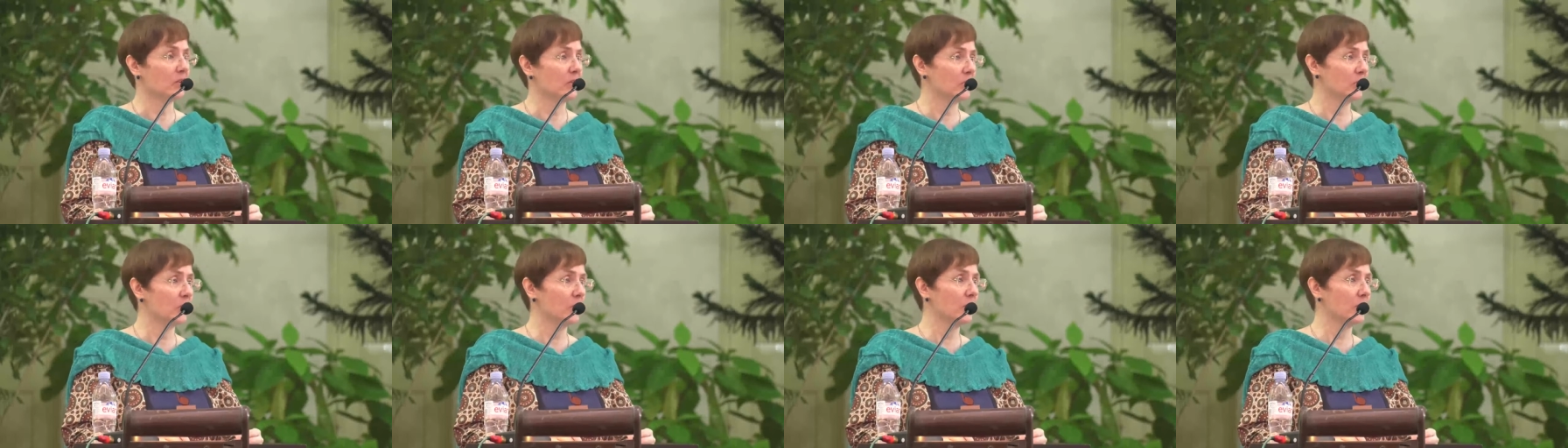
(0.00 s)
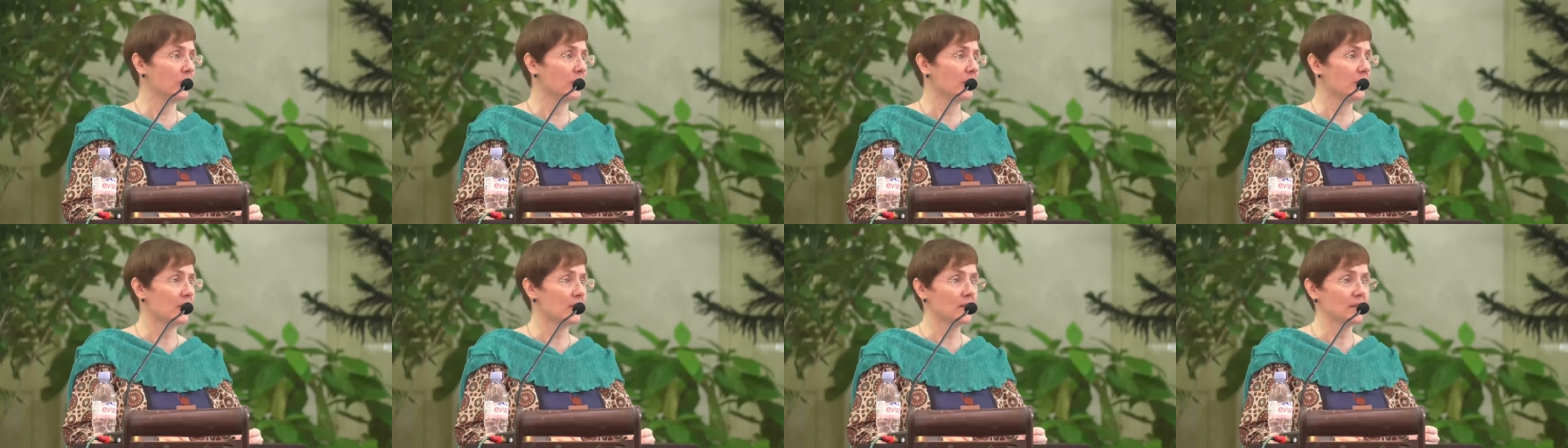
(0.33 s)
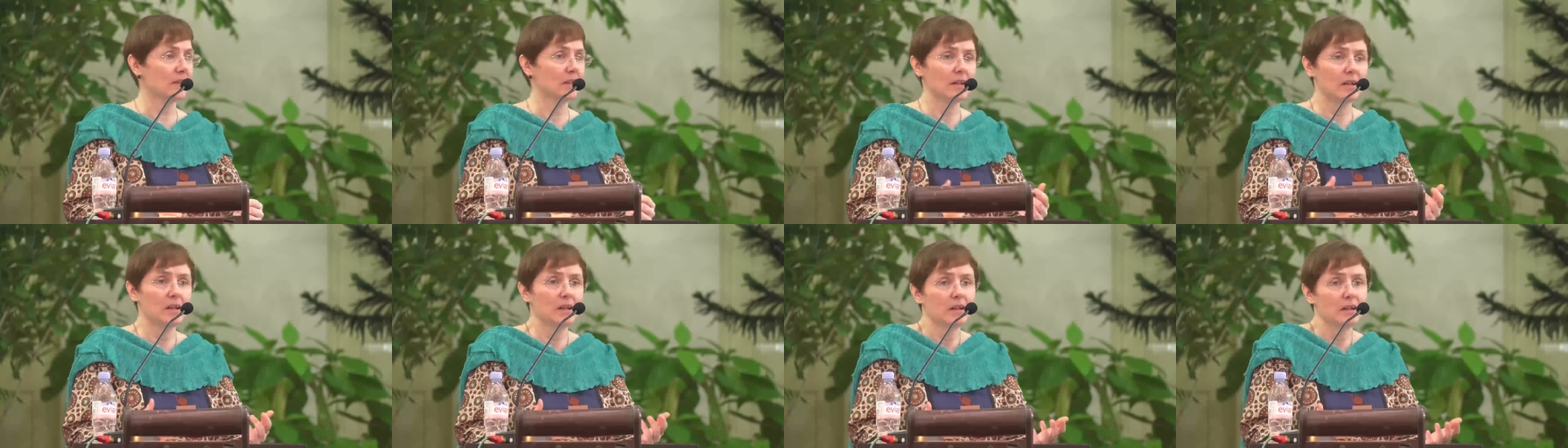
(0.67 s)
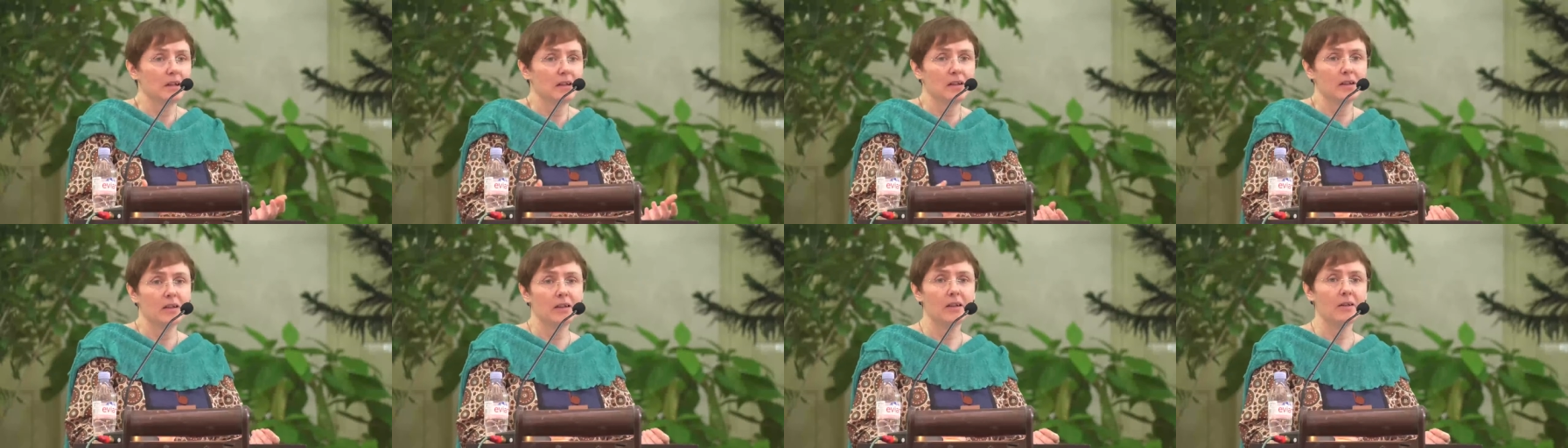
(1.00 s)
do this,
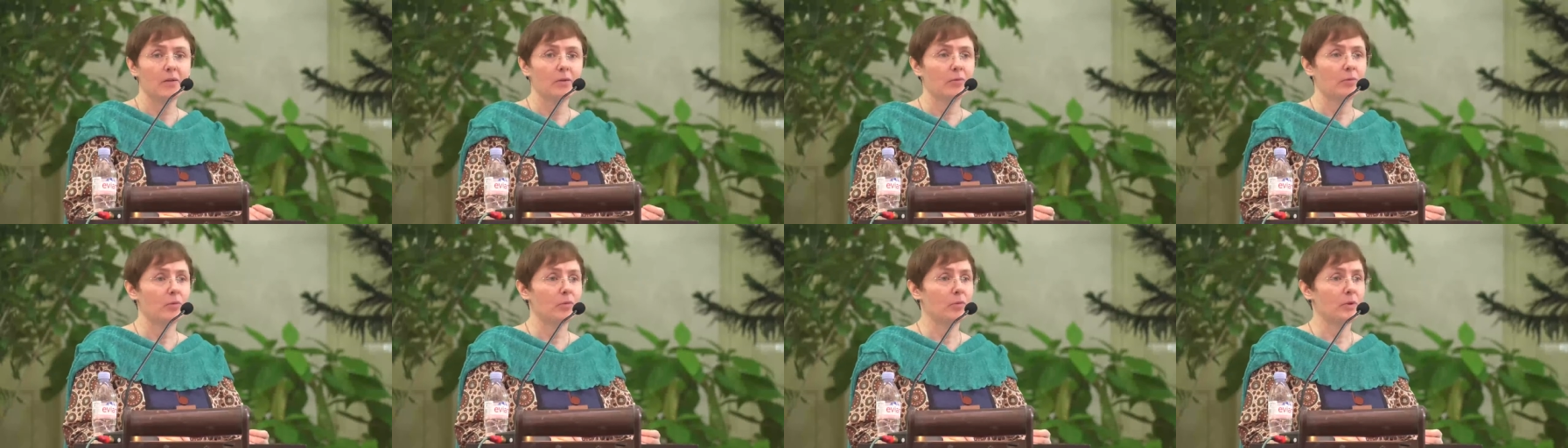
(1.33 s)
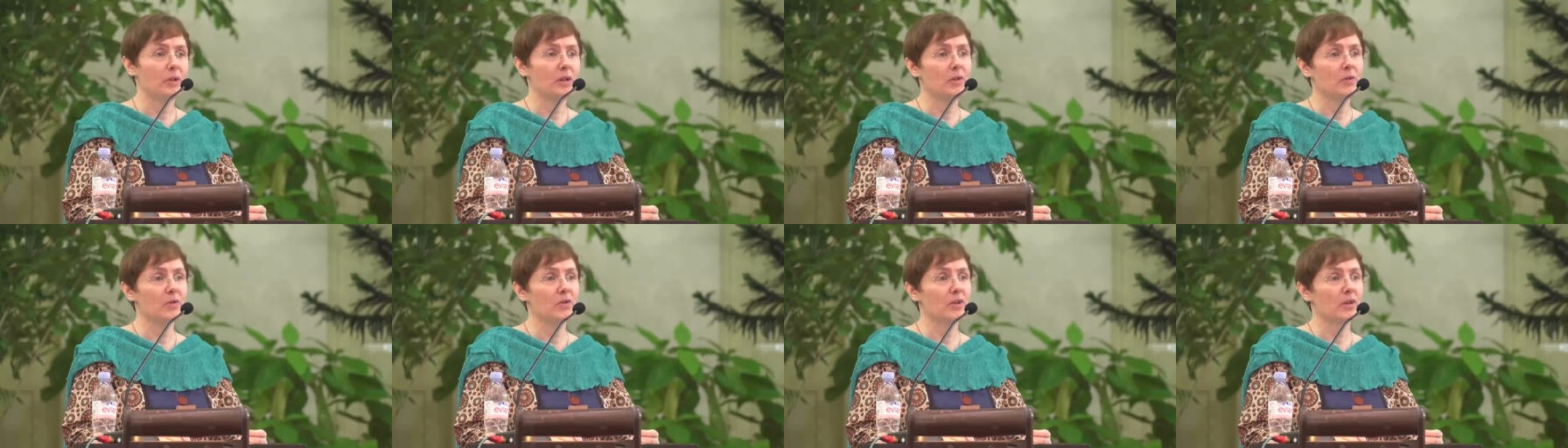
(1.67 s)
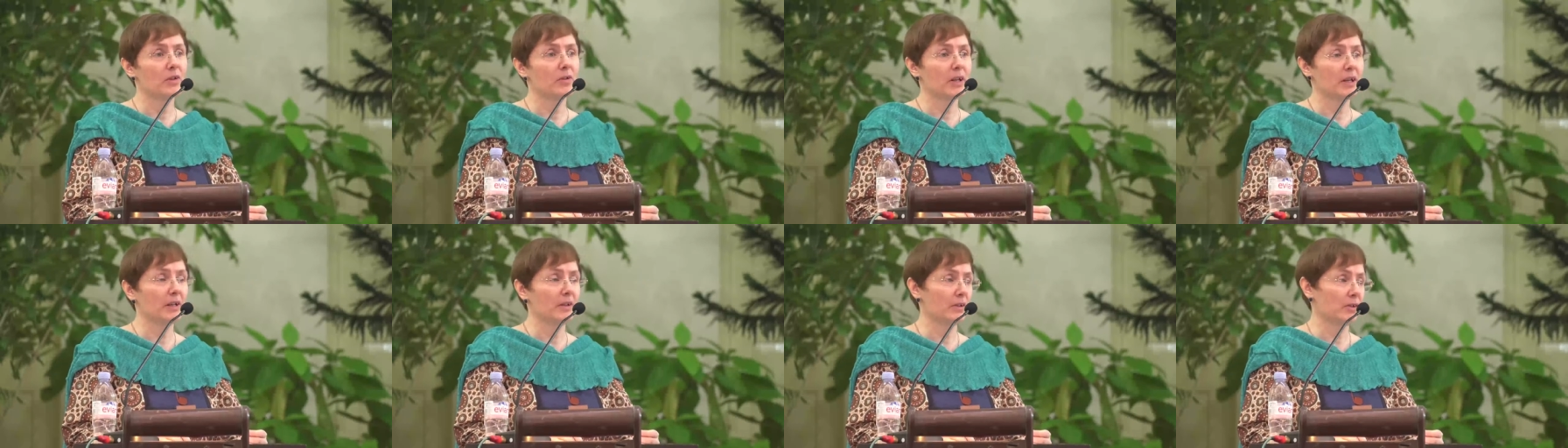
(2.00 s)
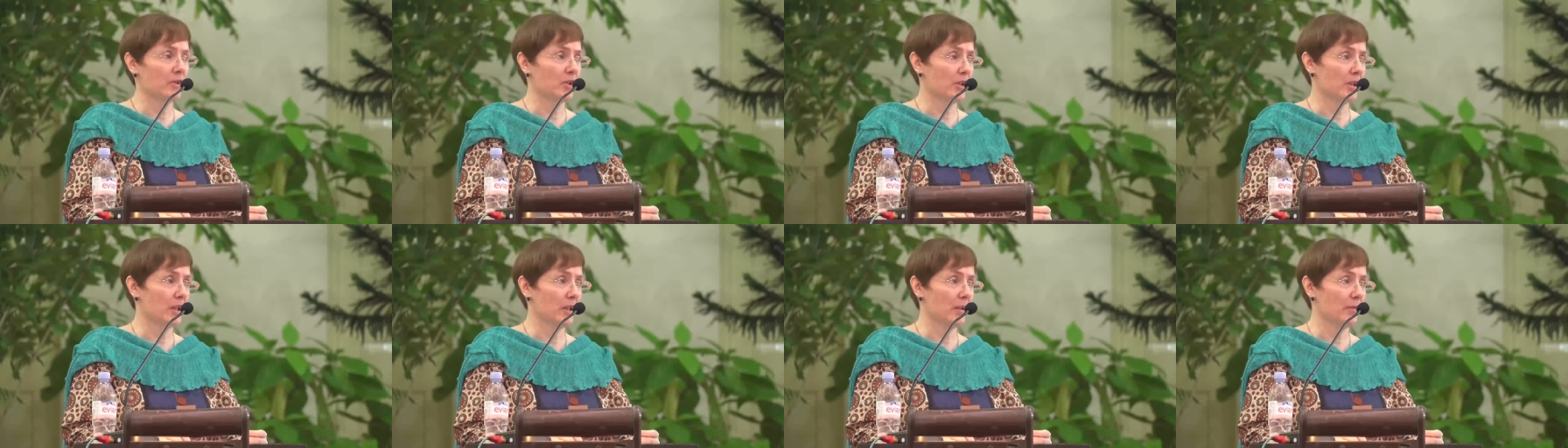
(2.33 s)
we lose our
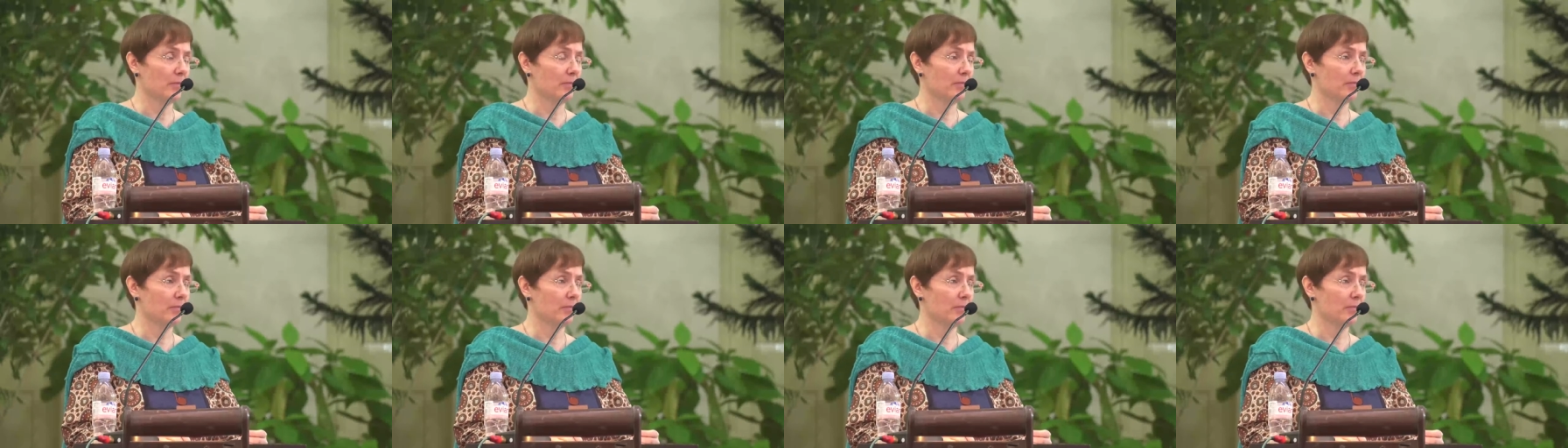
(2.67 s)
energy.